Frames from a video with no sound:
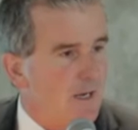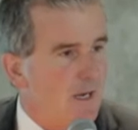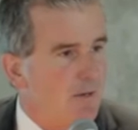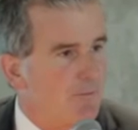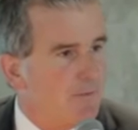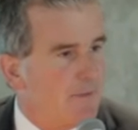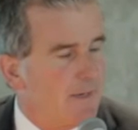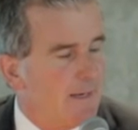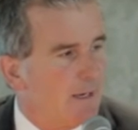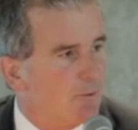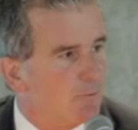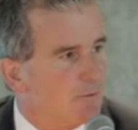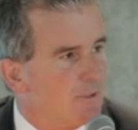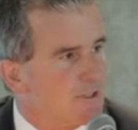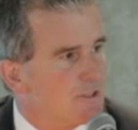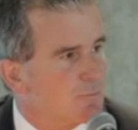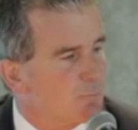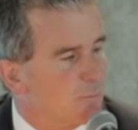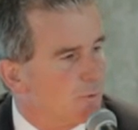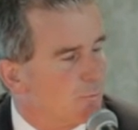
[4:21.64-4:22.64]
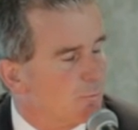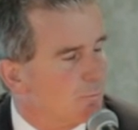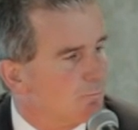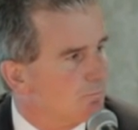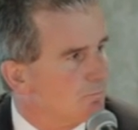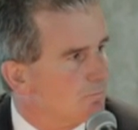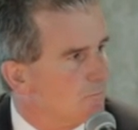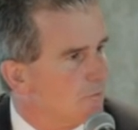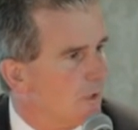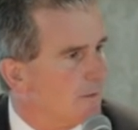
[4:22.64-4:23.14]
have the acreage, but
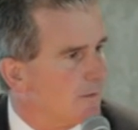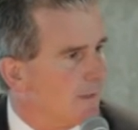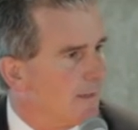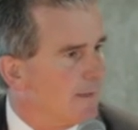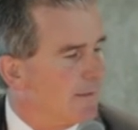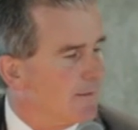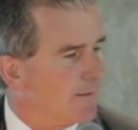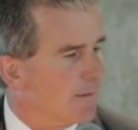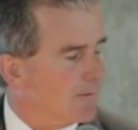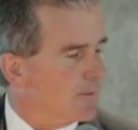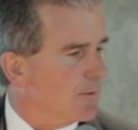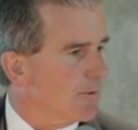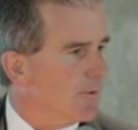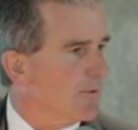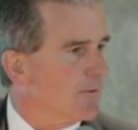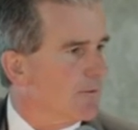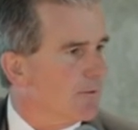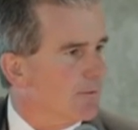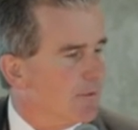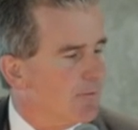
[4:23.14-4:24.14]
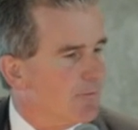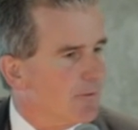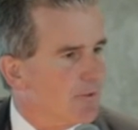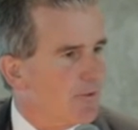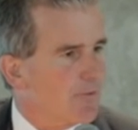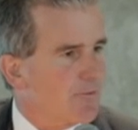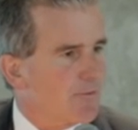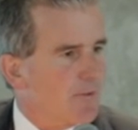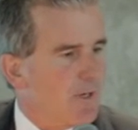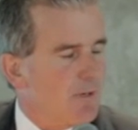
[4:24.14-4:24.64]
not any good if it
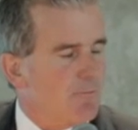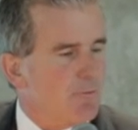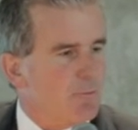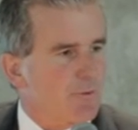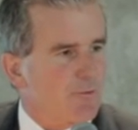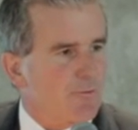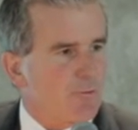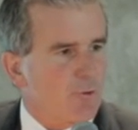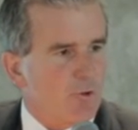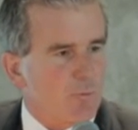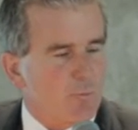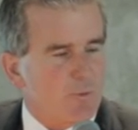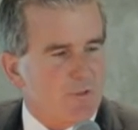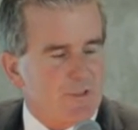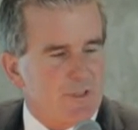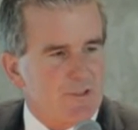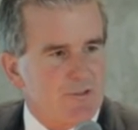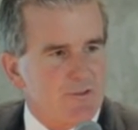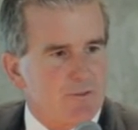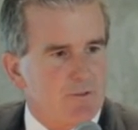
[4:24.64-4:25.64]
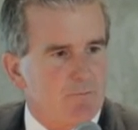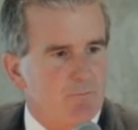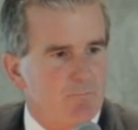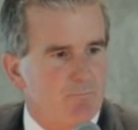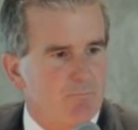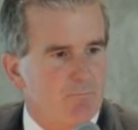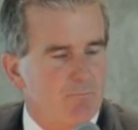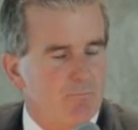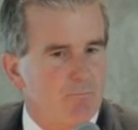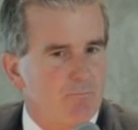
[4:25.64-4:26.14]
doesn't have the resource potential.
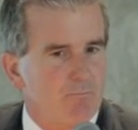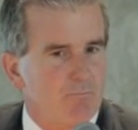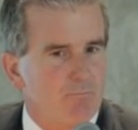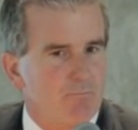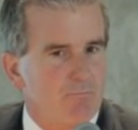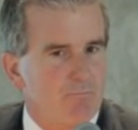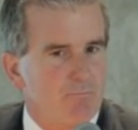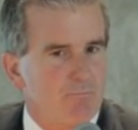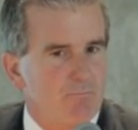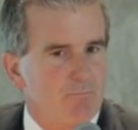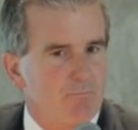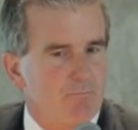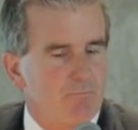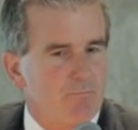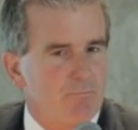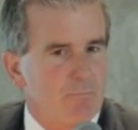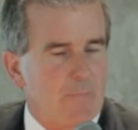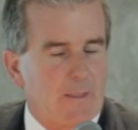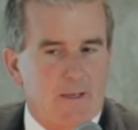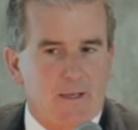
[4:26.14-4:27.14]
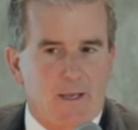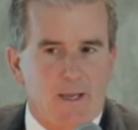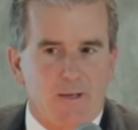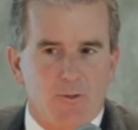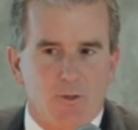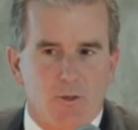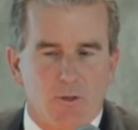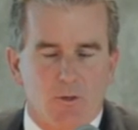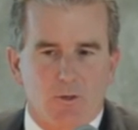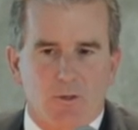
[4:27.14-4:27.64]
Again,
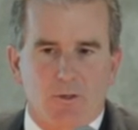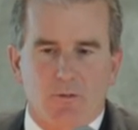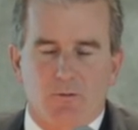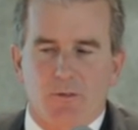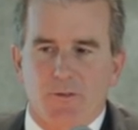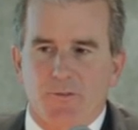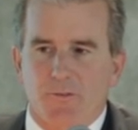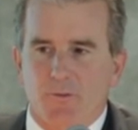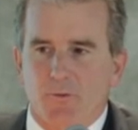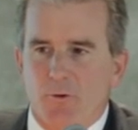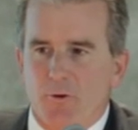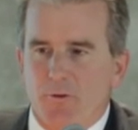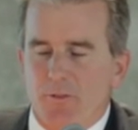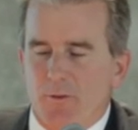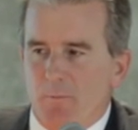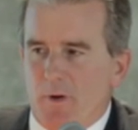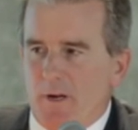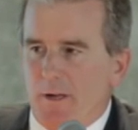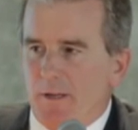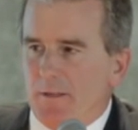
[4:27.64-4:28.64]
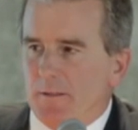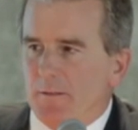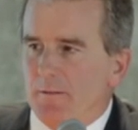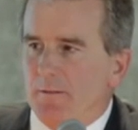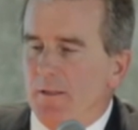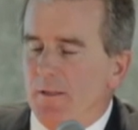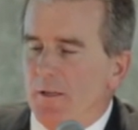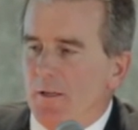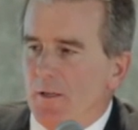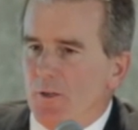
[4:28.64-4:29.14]
you look across the North American,
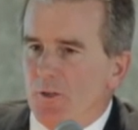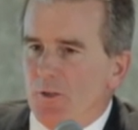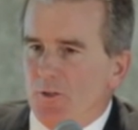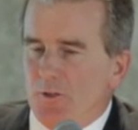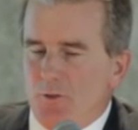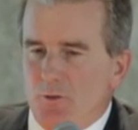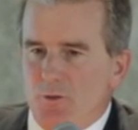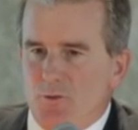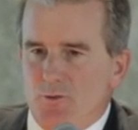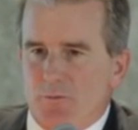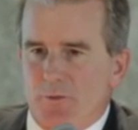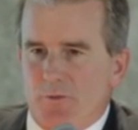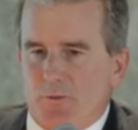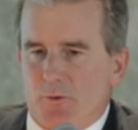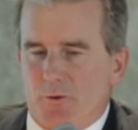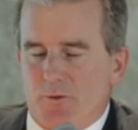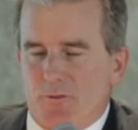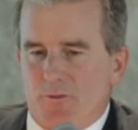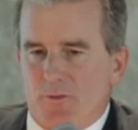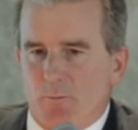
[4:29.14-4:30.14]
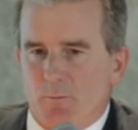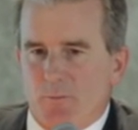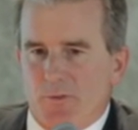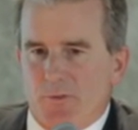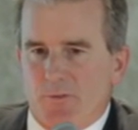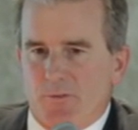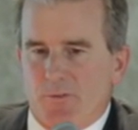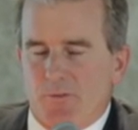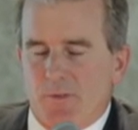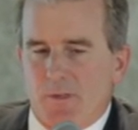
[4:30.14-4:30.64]
huge resource
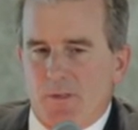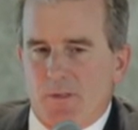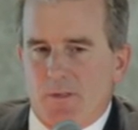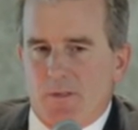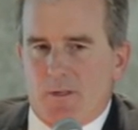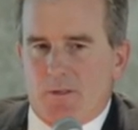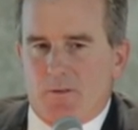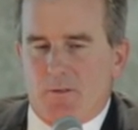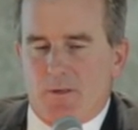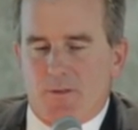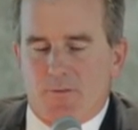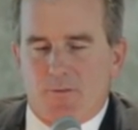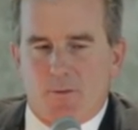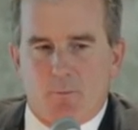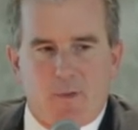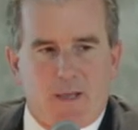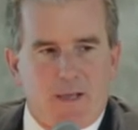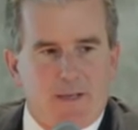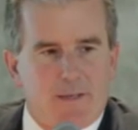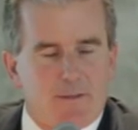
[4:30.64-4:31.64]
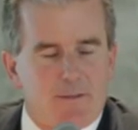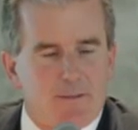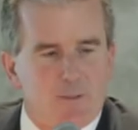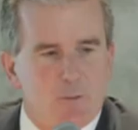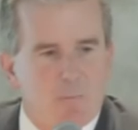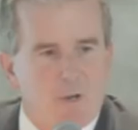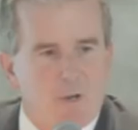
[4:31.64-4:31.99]
numbers across the Bakken and the